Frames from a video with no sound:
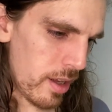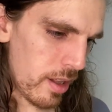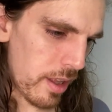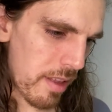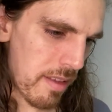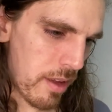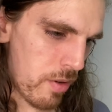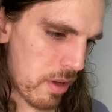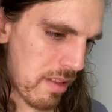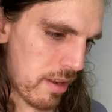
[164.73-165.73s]
Let's see,
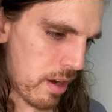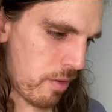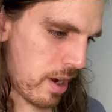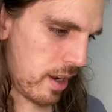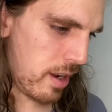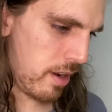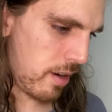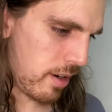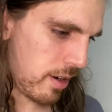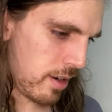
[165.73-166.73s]
who else did I write
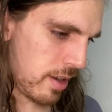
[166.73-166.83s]
here?